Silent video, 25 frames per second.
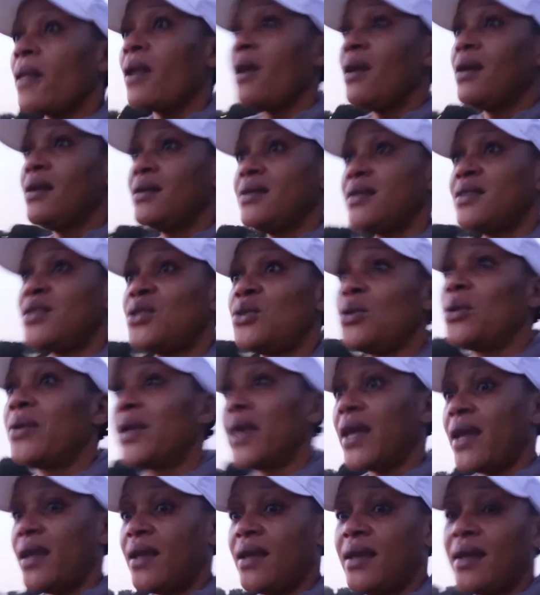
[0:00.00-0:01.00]
It is
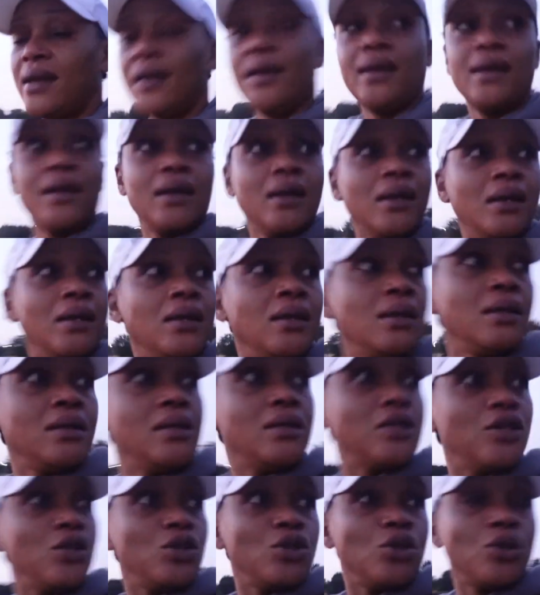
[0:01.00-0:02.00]
okay.
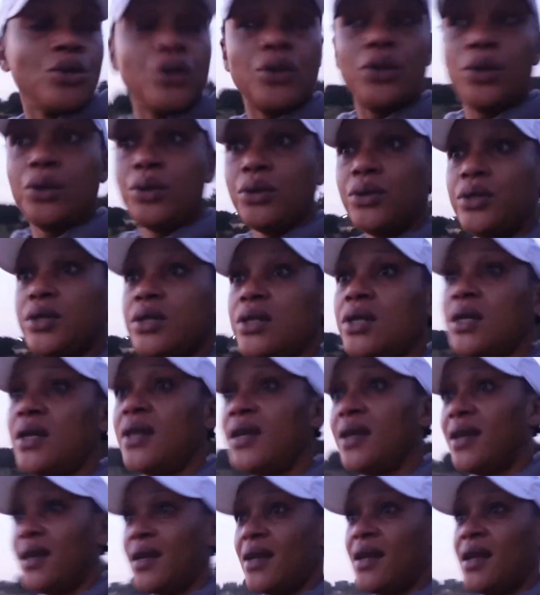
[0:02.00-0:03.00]
It is all good.
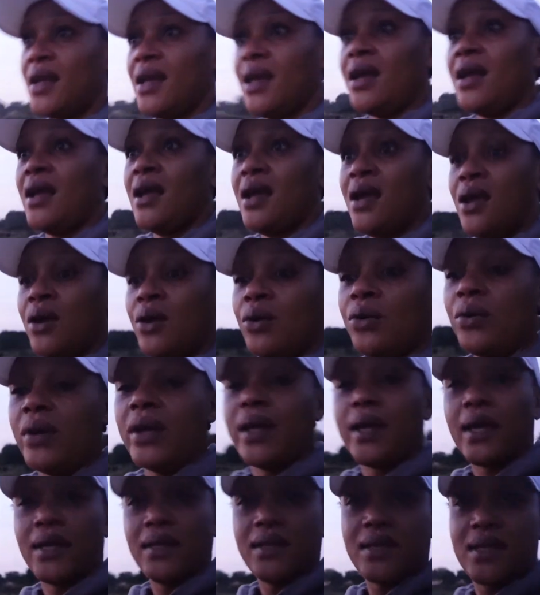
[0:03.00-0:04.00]

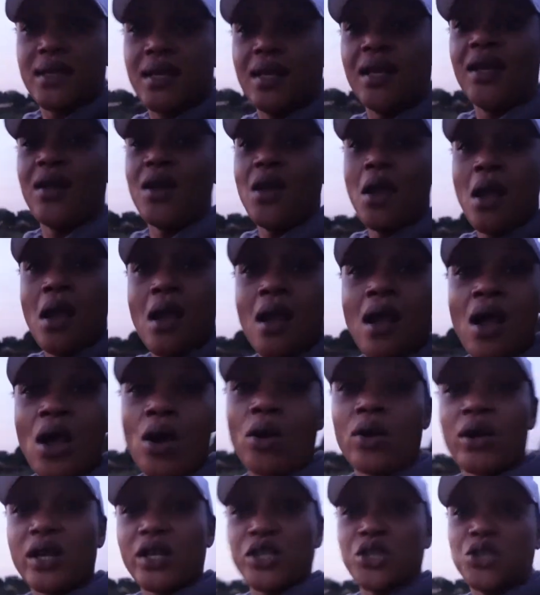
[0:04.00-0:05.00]
Alright guys.
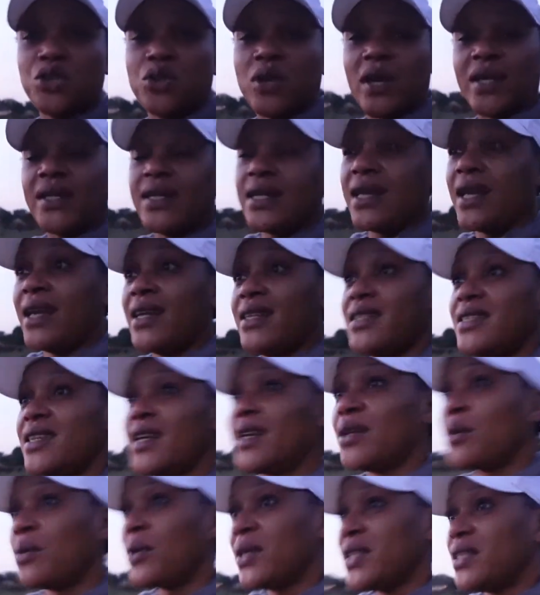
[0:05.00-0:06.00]
I'll catch you at the end.
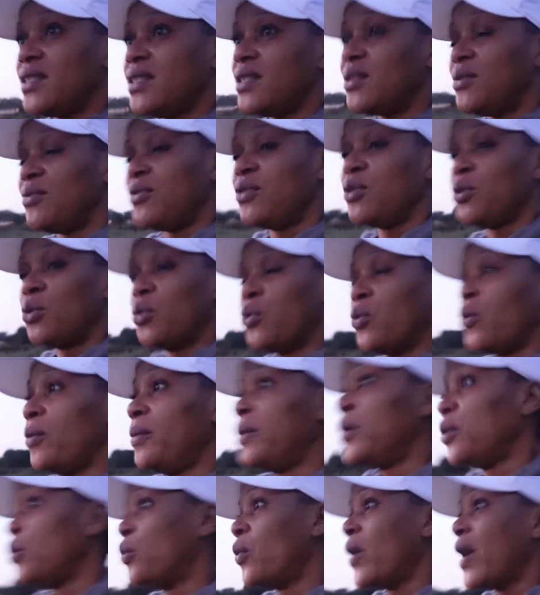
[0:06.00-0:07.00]
Otherwise this video will
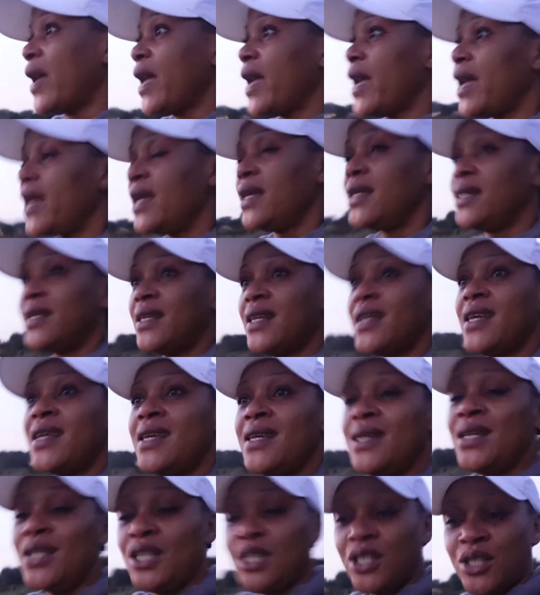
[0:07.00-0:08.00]
be way
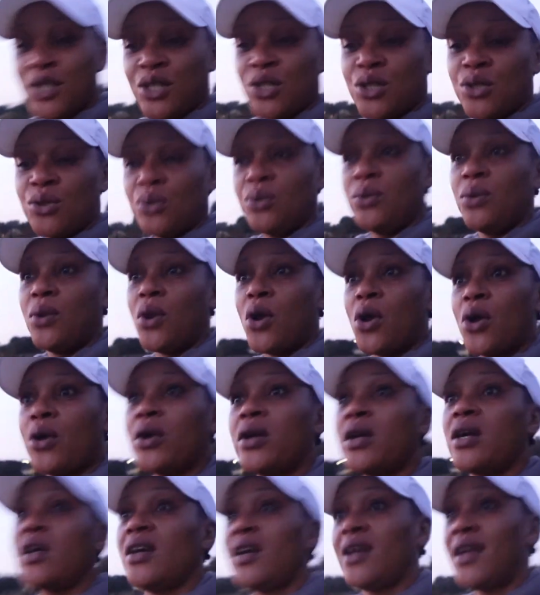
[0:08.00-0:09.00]
too long.
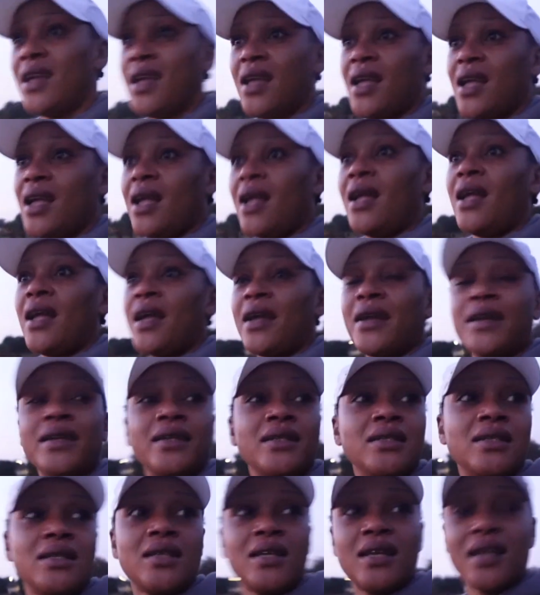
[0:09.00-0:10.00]

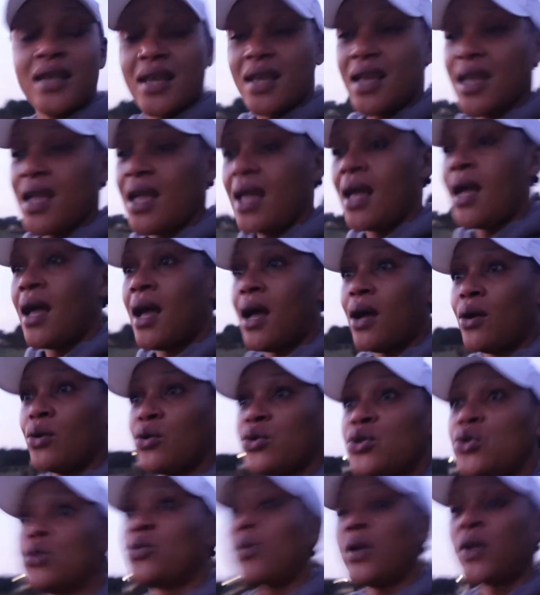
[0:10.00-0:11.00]
And I
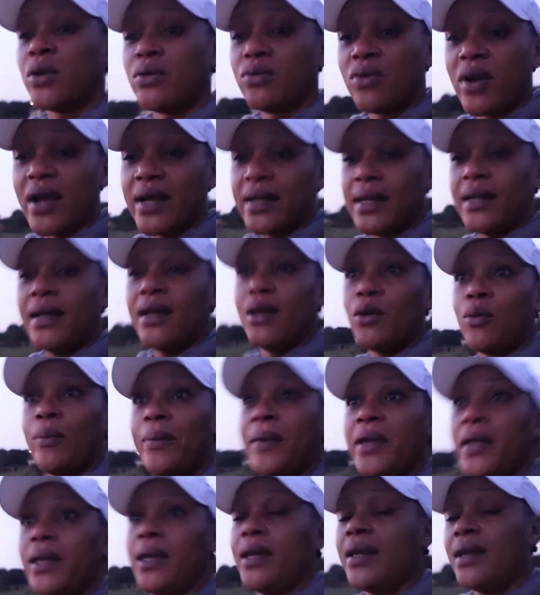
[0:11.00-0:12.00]
also want to run a little
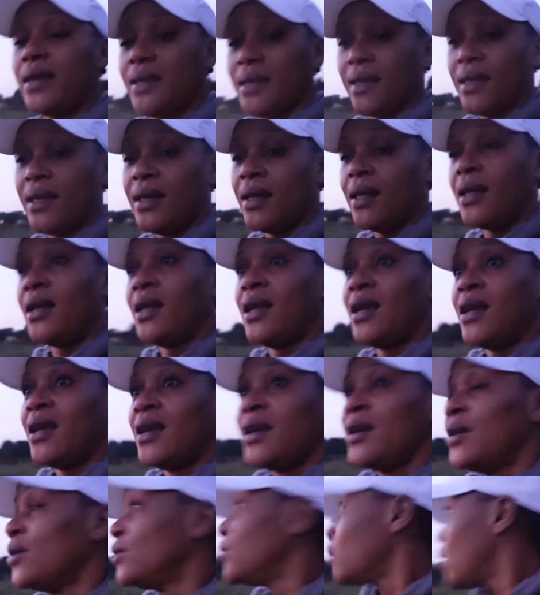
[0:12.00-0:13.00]
bit.
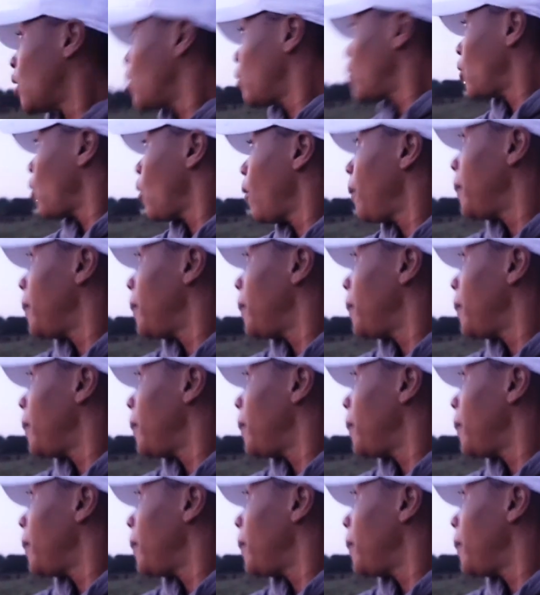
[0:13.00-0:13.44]
Because I'll go